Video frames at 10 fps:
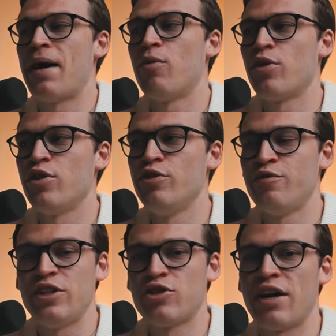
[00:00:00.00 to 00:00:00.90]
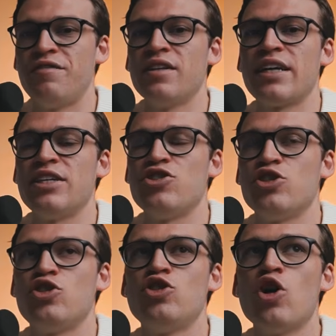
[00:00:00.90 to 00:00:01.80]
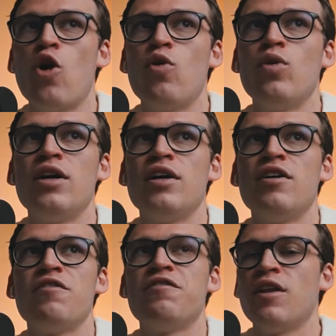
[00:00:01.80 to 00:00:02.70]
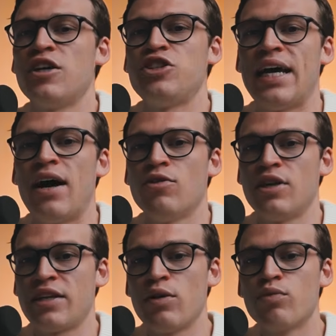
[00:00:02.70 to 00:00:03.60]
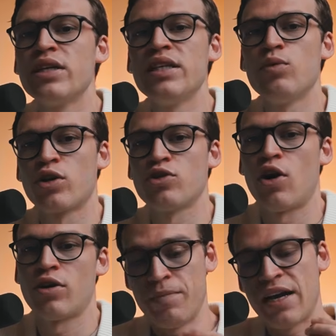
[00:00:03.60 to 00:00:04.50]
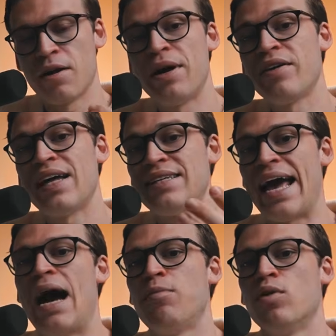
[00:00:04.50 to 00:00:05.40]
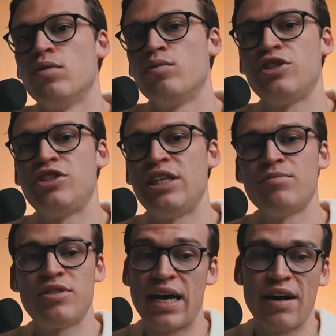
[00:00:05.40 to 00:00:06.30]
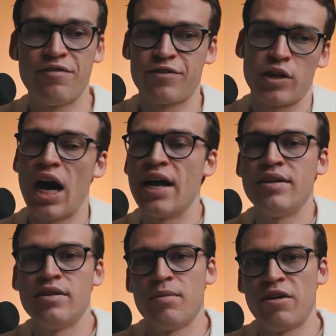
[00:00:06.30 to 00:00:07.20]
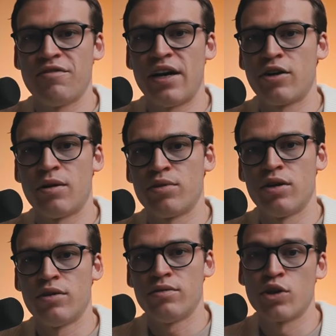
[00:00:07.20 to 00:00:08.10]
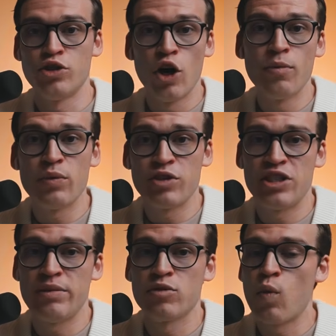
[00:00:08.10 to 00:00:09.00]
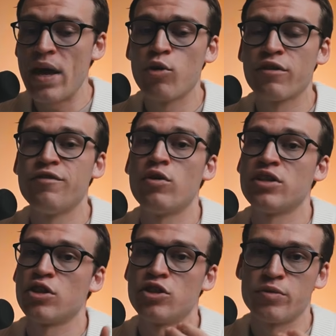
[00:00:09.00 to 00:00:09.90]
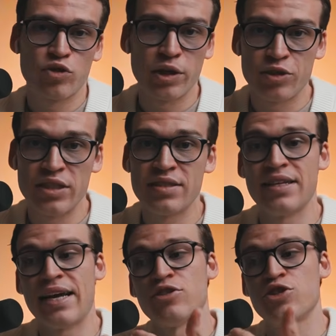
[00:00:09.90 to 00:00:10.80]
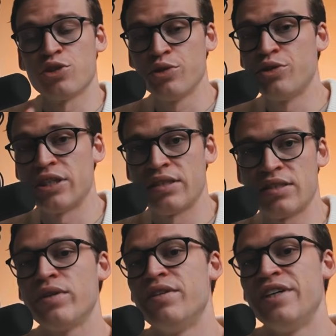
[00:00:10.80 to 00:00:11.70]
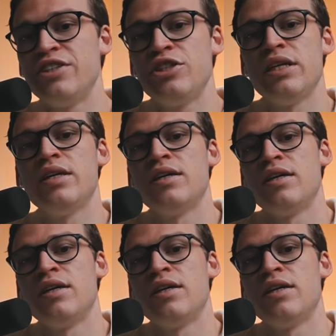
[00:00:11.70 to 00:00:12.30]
out with a new feature, I feel like it's just so fleshed out, like they really worked hard on it. And compare that to Apple, which seems to have forgotten about Final Cut Pro, or Adobe, which seems way more focused on subscriptions than solutions. But with Davinci,